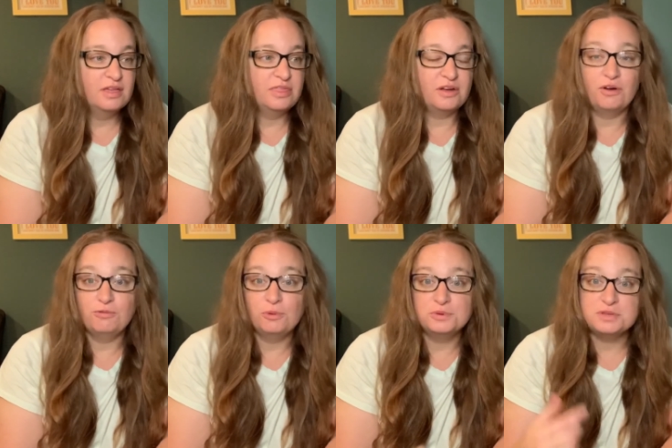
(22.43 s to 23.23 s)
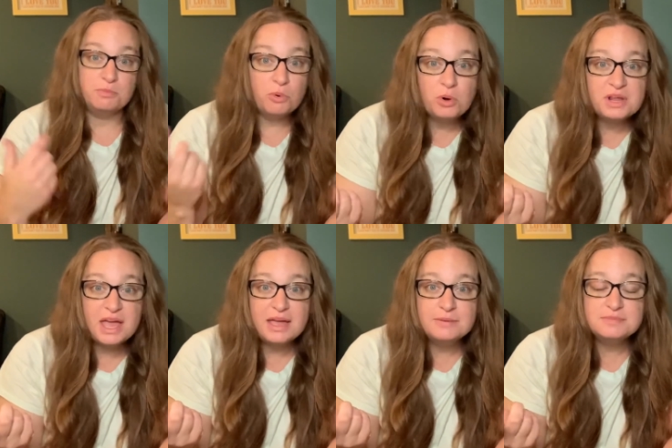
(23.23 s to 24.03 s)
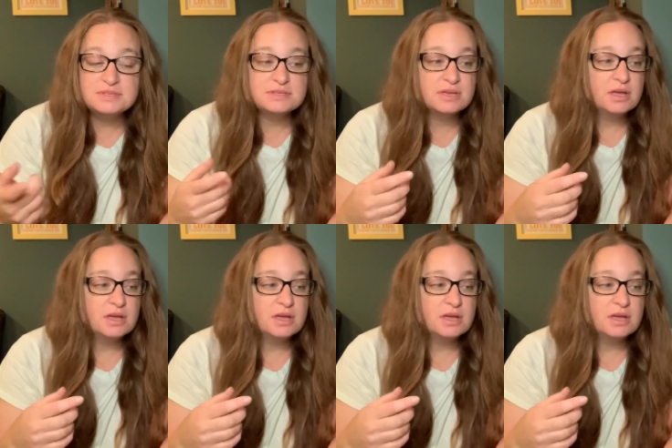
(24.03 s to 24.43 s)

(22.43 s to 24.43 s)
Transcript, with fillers: There are rules in board games,